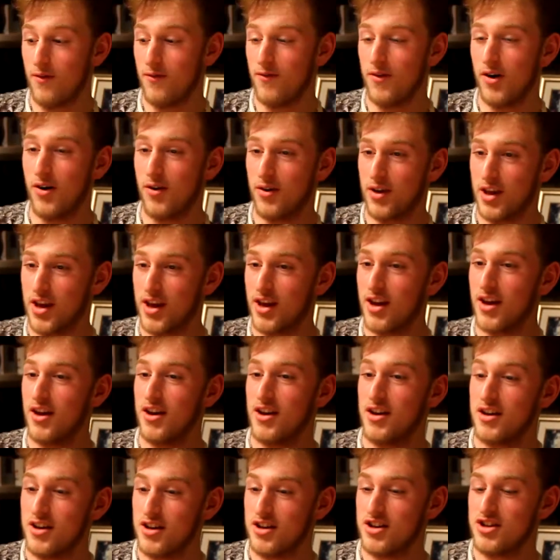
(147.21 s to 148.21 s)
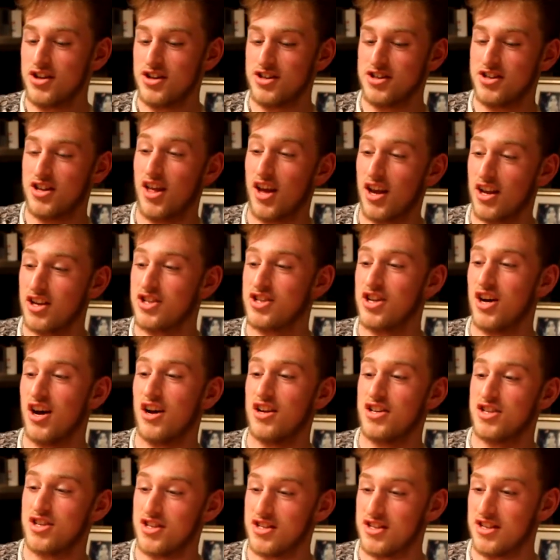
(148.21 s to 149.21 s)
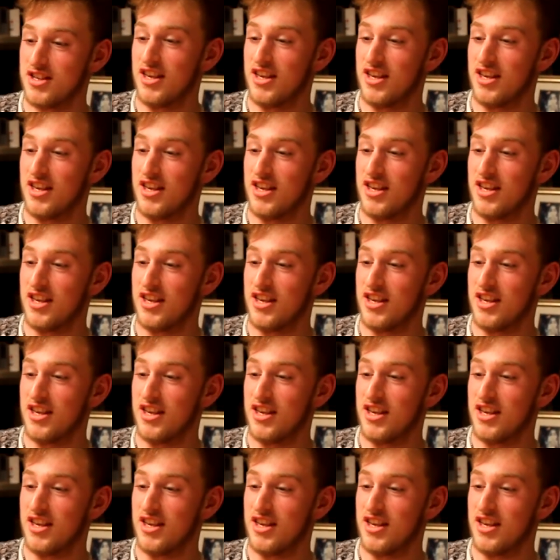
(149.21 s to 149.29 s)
Phony? Just like Josh's